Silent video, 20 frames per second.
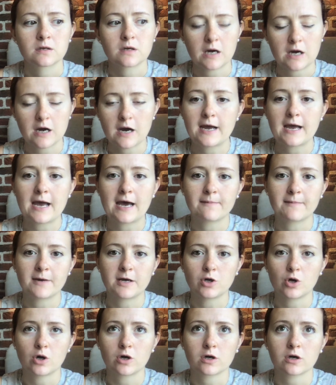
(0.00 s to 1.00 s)
I had my
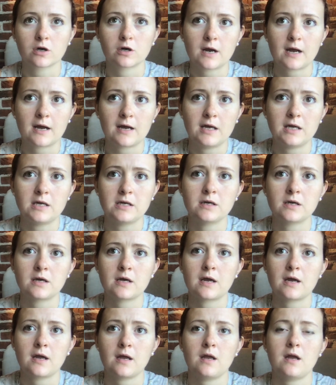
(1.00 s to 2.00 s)
daughter. I
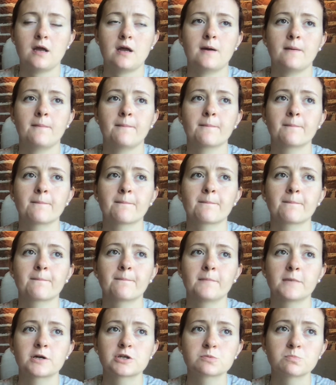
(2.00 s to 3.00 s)
am
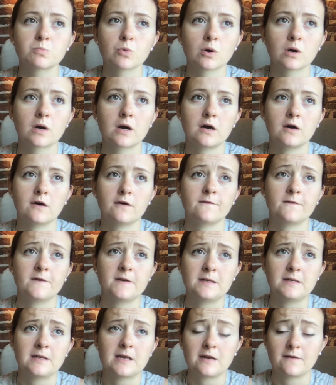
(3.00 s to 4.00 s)
much more of
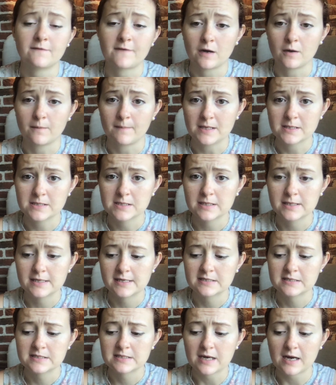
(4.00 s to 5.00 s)
an
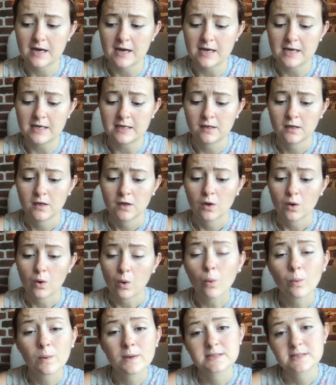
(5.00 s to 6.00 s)
environmentalist. I
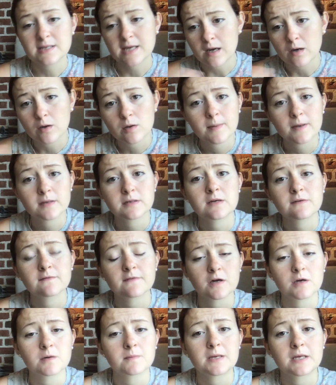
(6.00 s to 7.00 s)
always cared about the
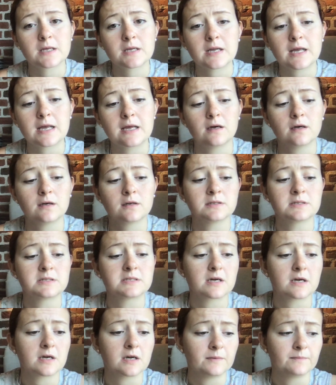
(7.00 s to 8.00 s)
environment
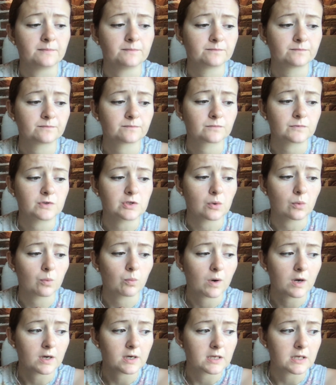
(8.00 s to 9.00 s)
and
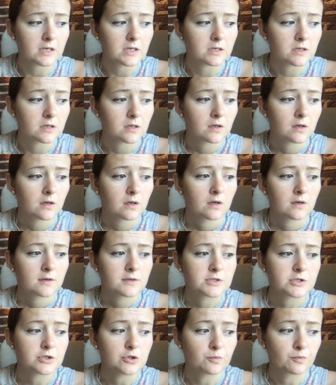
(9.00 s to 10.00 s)
wanted
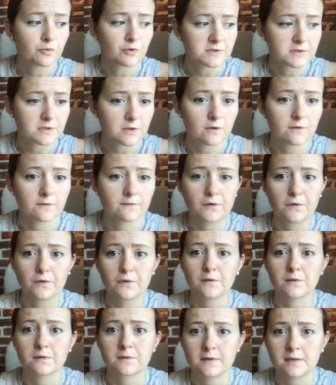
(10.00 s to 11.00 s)
to preserve
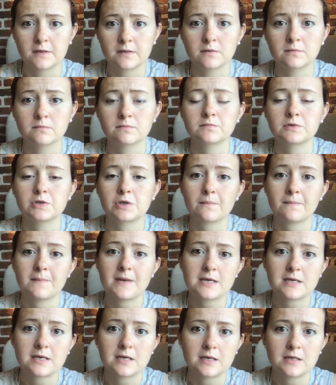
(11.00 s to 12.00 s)
Earth and
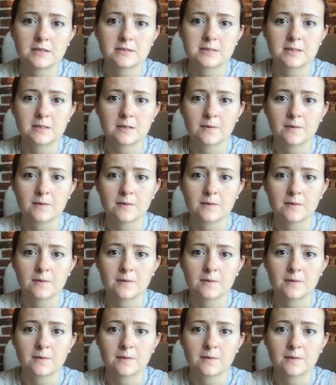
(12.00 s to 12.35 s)
make it